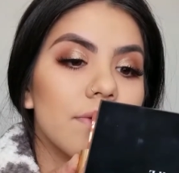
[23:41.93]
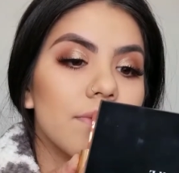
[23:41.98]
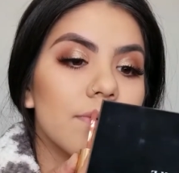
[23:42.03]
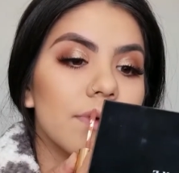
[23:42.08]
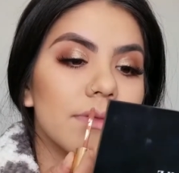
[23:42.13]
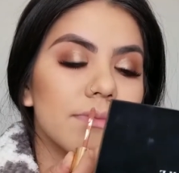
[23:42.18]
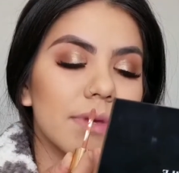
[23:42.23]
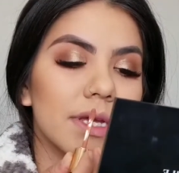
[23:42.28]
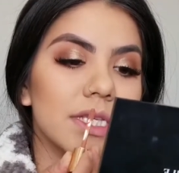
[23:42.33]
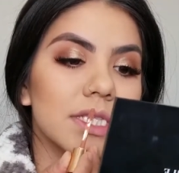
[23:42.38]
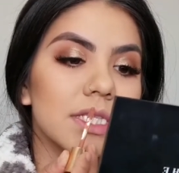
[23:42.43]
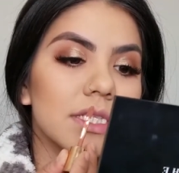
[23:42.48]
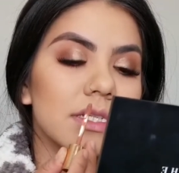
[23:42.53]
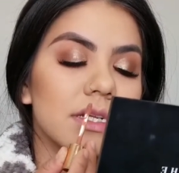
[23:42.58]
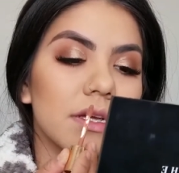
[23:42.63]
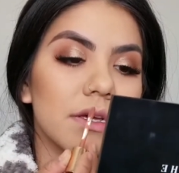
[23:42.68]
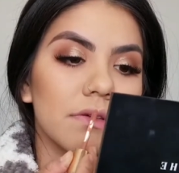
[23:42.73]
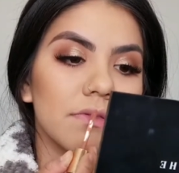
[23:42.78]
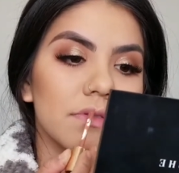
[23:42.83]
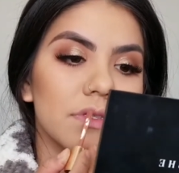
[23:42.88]
with my
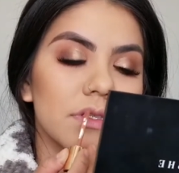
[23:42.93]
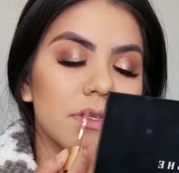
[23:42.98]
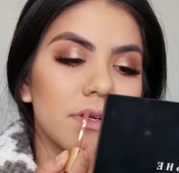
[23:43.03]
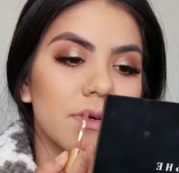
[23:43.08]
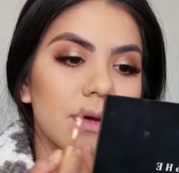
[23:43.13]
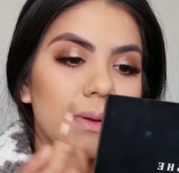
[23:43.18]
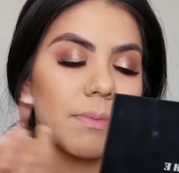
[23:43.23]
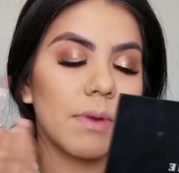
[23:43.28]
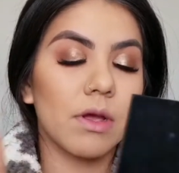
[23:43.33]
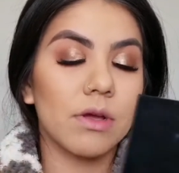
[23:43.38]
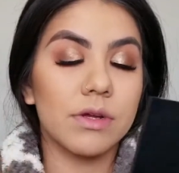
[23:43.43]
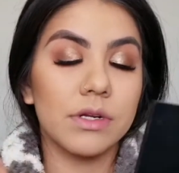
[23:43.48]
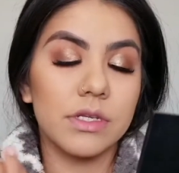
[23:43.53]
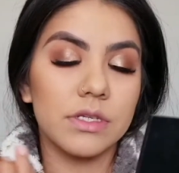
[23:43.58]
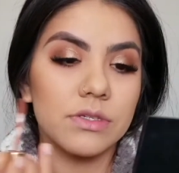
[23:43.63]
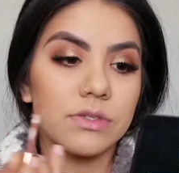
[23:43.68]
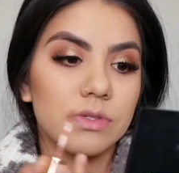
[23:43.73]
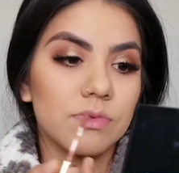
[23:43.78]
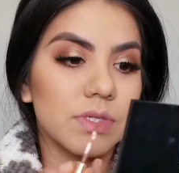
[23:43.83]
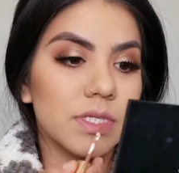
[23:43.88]
stuff, so I'm not going to
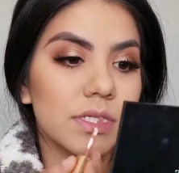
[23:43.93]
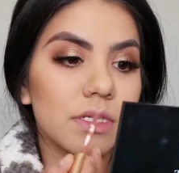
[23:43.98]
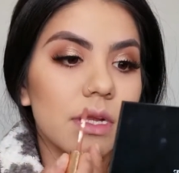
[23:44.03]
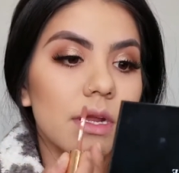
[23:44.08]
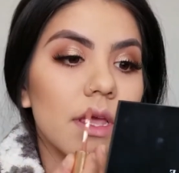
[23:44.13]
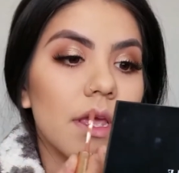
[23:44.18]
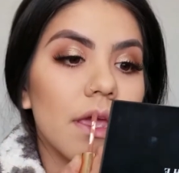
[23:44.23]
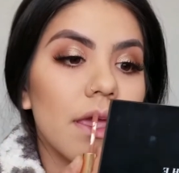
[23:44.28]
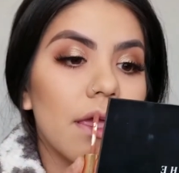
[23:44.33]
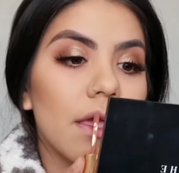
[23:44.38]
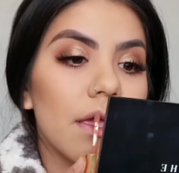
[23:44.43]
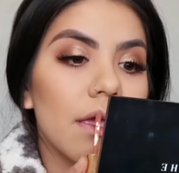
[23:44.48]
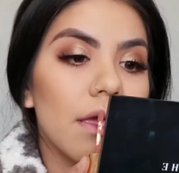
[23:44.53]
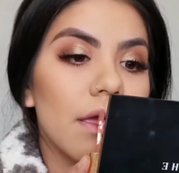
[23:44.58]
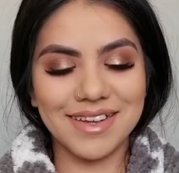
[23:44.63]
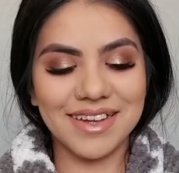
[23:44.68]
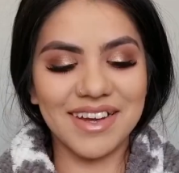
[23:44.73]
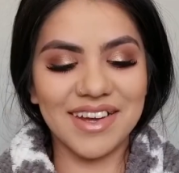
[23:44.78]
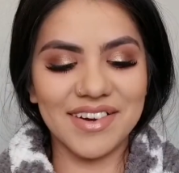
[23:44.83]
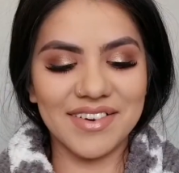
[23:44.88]
use one today.
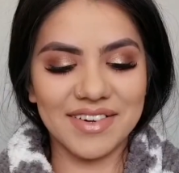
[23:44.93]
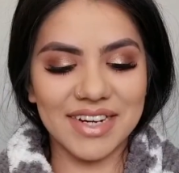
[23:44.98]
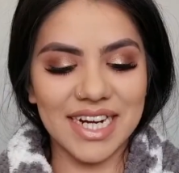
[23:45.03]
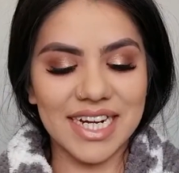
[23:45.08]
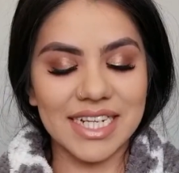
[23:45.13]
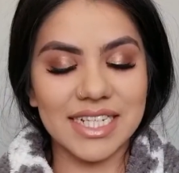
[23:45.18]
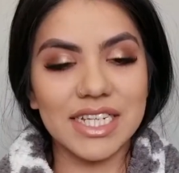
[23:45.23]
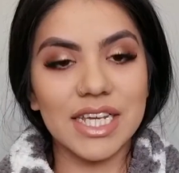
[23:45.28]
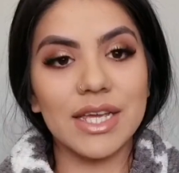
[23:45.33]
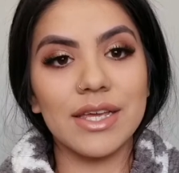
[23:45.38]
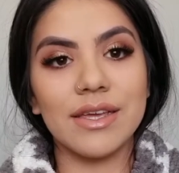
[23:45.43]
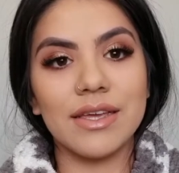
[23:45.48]
Alright.